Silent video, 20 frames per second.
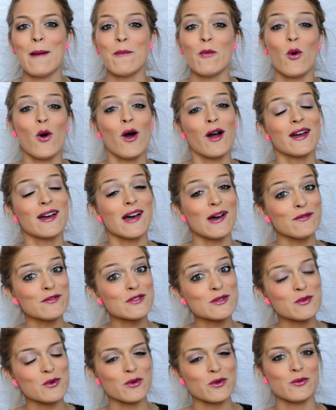or are
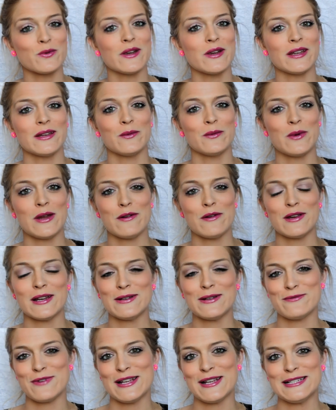comfortable with
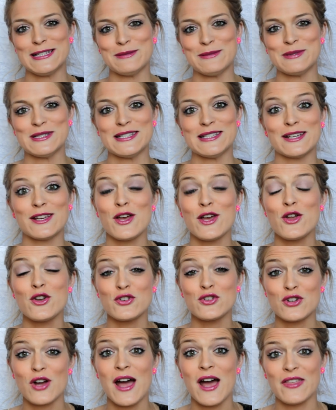wearing red lipstick,
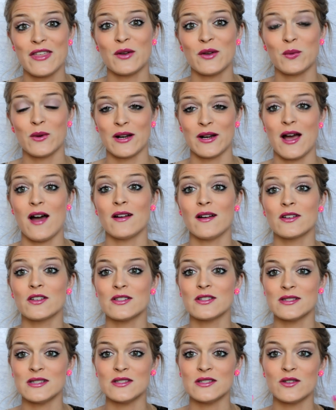try that one out
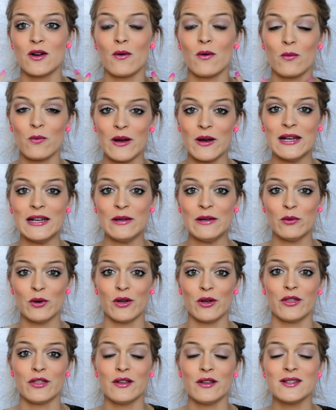because these are really
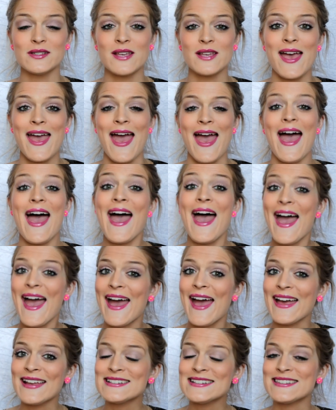worth it.
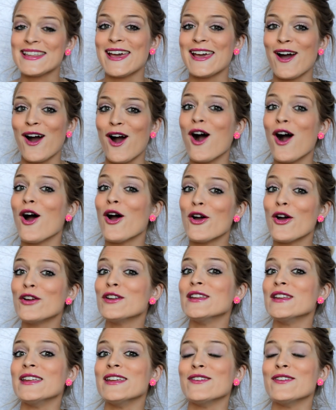And they are
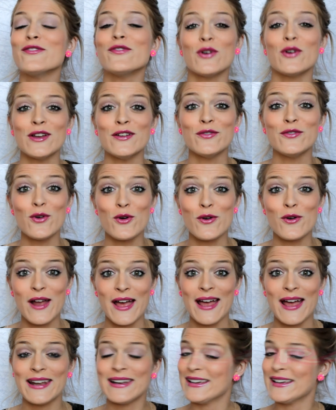only
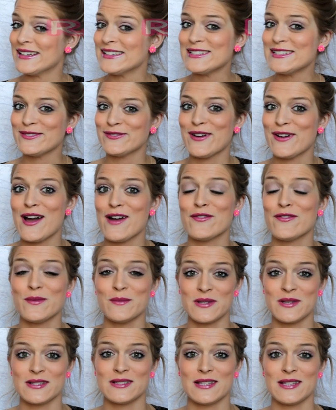R44.95
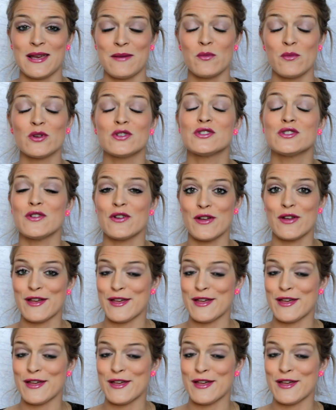from Dischem, which